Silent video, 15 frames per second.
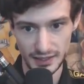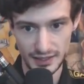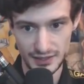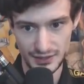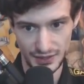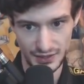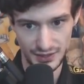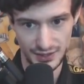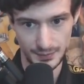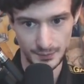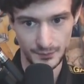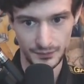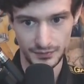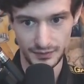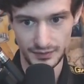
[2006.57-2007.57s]
Says,
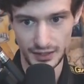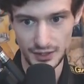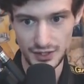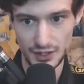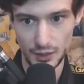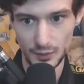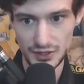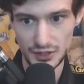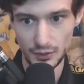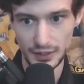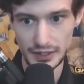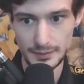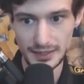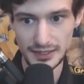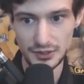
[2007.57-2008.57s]
there's always going
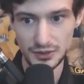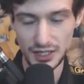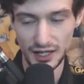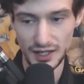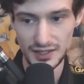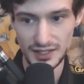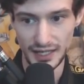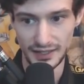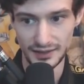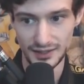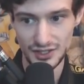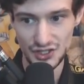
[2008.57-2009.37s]
to be new content,